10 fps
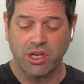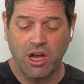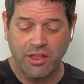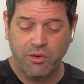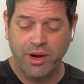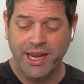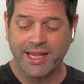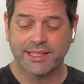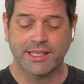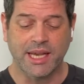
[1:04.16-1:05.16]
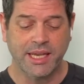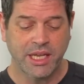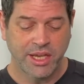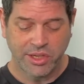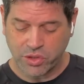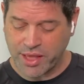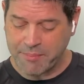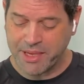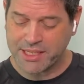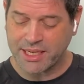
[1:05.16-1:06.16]
on the right hand side, so that
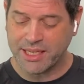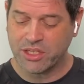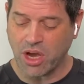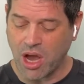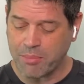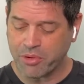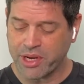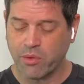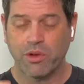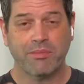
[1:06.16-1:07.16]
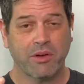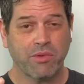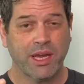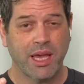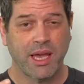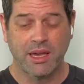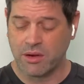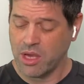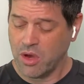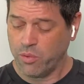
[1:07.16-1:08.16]
means I need to operate it with my right hand,
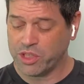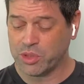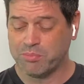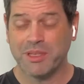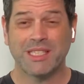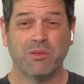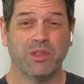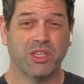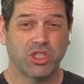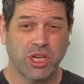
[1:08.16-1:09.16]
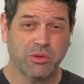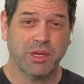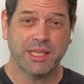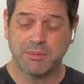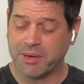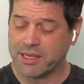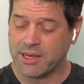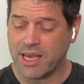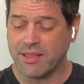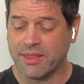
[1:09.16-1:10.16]
which is busy with the shutter release button
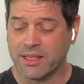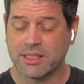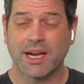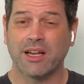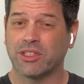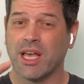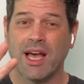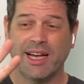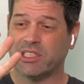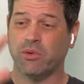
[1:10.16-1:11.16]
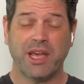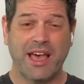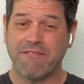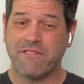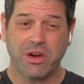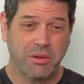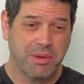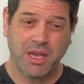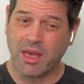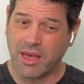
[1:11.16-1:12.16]
and the dials. I don't have very
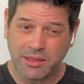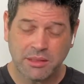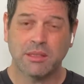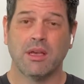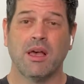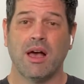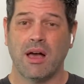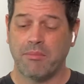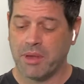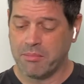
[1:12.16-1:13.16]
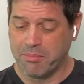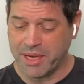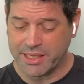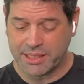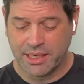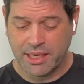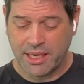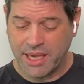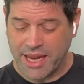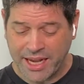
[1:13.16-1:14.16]
big hands, but
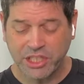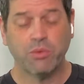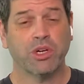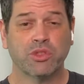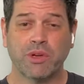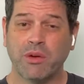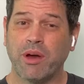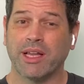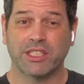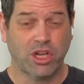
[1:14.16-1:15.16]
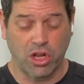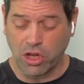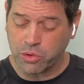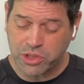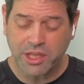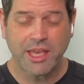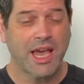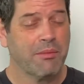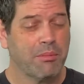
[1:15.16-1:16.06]
it actually works really well. It's close to the camera